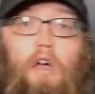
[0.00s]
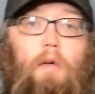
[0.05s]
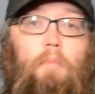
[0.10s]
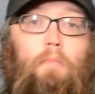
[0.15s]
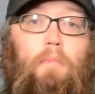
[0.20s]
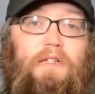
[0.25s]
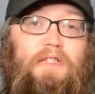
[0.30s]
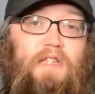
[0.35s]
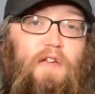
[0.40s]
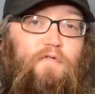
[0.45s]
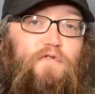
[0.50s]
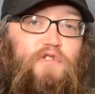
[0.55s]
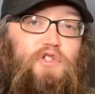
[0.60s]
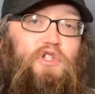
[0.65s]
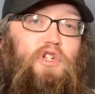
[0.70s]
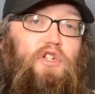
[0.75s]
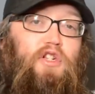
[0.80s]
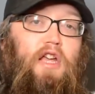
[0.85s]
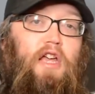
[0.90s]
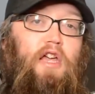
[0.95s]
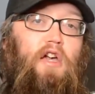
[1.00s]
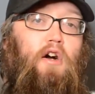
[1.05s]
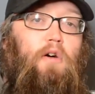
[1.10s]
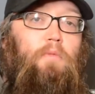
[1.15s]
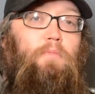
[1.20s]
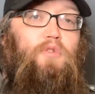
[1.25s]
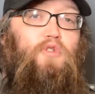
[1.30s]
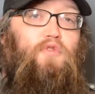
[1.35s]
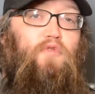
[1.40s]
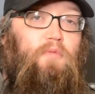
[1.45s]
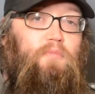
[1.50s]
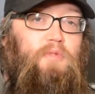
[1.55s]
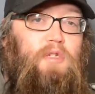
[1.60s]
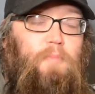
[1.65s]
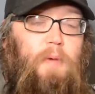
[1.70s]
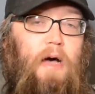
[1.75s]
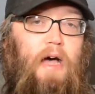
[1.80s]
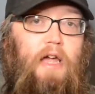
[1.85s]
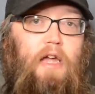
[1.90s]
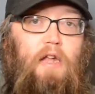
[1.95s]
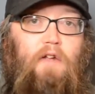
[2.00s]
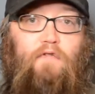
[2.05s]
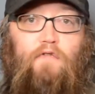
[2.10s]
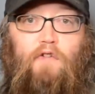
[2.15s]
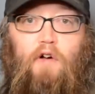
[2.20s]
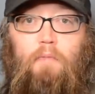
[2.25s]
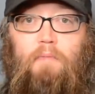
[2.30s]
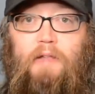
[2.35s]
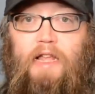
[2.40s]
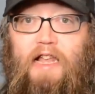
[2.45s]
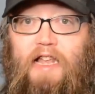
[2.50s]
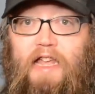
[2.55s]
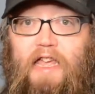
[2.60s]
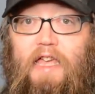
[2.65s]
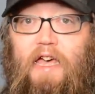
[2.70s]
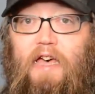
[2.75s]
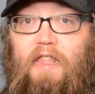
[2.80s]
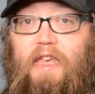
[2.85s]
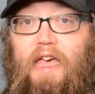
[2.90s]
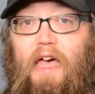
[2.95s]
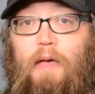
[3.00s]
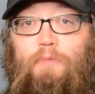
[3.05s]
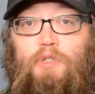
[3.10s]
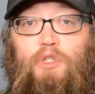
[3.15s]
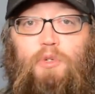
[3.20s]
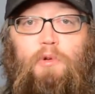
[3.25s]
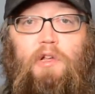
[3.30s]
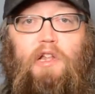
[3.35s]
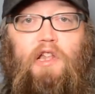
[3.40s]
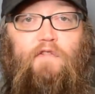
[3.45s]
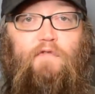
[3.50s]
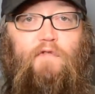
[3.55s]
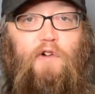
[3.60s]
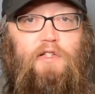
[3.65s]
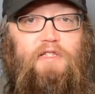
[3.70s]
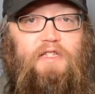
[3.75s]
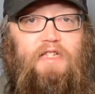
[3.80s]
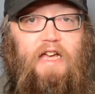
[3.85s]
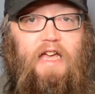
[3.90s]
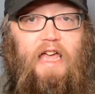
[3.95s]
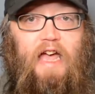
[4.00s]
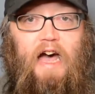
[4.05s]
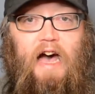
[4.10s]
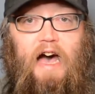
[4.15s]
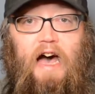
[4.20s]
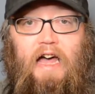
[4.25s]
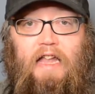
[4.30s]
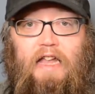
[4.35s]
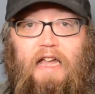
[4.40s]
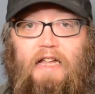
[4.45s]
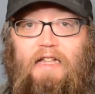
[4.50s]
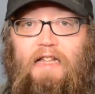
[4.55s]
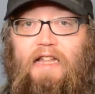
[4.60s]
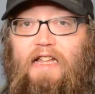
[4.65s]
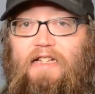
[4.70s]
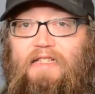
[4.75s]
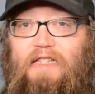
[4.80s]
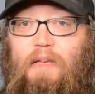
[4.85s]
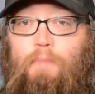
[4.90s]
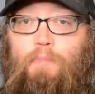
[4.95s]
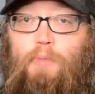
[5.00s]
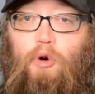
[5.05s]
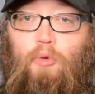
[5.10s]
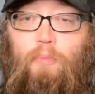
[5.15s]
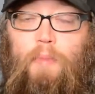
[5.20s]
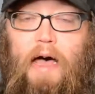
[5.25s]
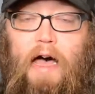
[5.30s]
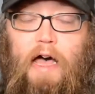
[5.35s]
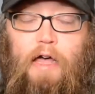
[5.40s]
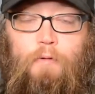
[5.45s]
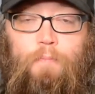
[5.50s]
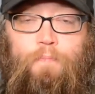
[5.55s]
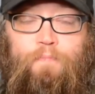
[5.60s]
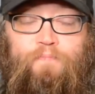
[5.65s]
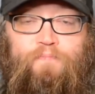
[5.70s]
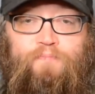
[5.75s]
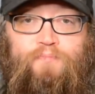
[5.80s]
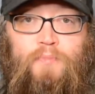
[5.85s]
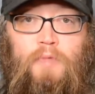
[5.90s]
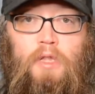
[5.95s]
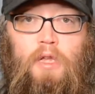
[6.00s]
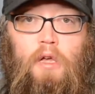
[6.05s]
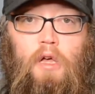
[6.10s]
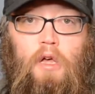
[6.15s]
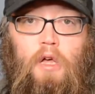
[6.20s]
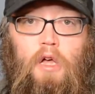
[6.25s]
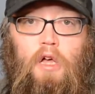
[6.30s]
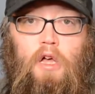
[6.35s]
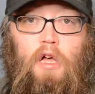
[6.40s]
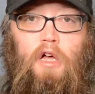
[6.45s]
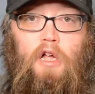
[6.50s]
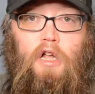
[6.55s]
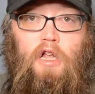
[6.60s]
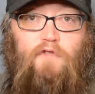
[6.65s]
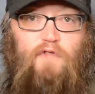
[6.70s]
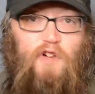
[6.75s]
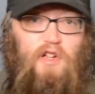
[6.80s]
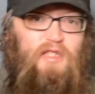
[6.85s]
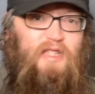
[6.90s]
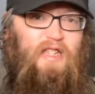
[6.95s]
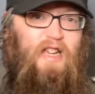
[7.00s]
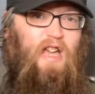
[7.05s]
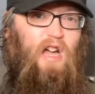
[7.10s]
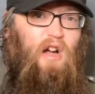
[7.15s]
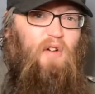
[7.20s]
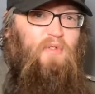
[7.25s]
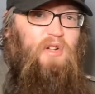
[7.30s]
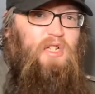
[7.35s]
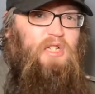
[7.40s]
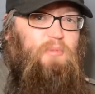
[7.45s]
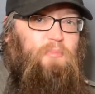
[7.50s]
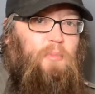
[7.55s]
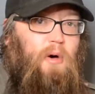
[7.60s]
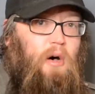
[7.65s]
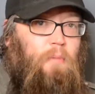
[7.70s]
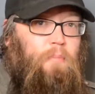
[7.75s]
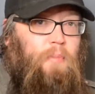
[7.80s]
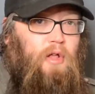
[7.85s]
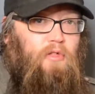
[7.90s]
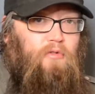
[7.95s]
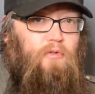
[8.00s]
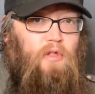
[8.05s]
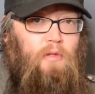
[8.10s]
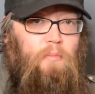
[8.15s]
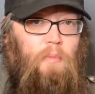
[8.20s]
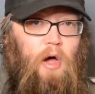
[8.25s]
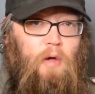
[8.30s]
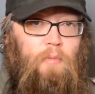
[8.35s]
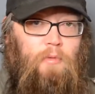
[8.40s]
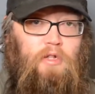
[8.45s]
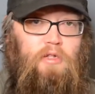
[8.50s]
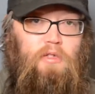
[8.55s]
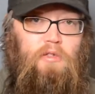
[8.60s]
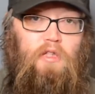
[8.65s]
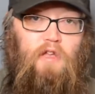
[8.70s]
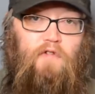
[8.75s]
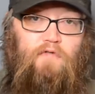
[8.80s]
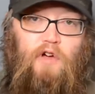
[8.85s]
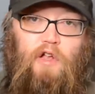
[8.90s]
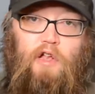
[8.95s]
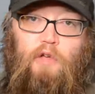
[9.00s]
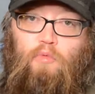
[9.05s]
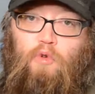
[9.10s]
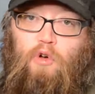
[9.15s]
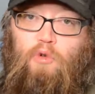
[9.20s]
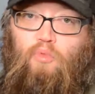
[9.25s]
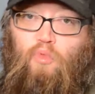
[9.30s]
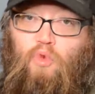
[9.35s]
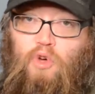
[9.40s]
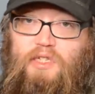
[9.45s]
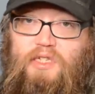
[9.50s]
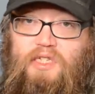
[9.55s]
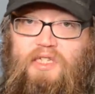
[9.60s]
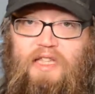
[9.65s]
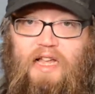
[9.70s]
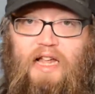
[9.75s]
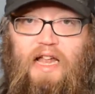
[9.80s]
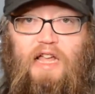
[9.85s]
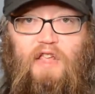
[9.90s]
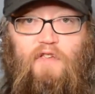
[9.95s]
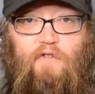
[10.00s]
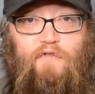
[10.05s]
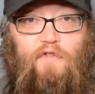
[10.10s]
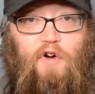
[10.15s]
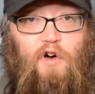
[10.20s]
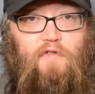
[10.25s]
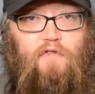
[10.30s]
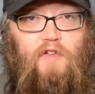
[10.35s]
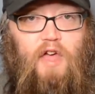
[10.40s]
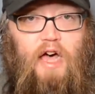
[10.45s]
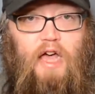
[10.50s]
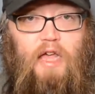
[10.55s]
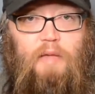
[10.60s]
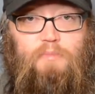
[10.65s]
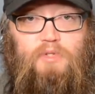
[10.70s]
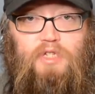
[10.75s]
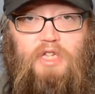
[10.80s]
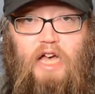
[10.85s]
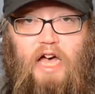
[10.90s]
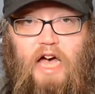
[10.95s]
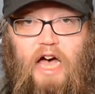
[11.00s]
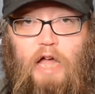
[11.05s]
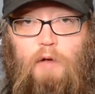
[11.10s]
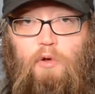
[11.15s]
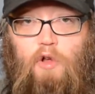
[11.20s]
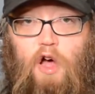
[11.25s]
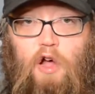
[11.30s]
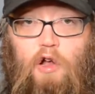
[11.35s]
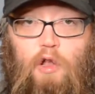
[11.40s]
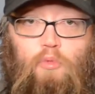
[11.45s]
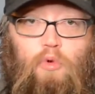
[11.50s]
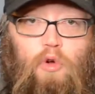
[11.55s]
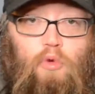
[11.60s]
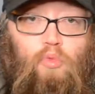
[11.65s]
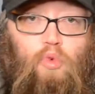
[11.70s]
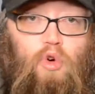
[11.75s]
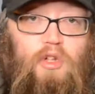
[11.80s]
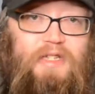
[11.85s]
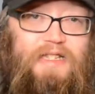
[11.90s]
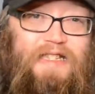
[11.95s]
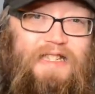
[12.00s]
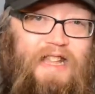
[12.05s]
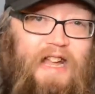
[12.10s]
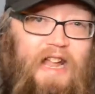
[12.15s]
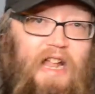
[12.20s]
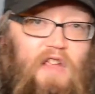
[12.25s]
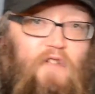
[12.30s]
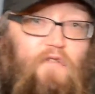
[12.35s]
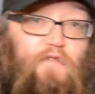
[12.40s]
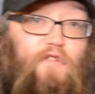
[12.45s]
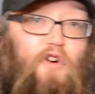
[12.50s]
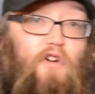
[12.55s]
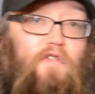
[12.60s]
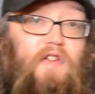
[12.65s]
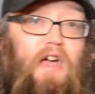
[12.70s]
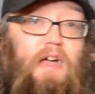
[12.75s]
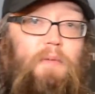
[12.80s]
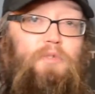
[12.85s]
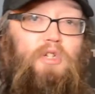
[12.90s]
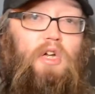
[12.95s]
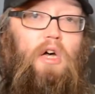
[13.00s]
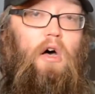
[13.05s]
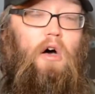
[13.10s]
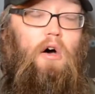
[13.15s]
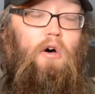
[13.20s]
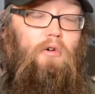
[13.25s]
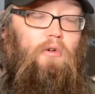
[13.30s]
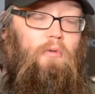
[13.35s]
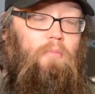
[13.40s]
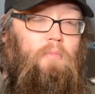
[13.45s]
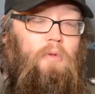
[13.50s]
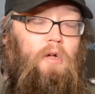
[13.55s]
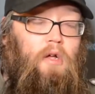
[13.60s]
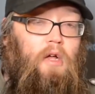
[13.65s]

My tip for Sunday comes from Spain, from La Liga, the game between Levante and Athletic Bilbao. Levante are in a spot of bother at the moment. They've only won once in their last 5 games and only won once in their last 5 games at home.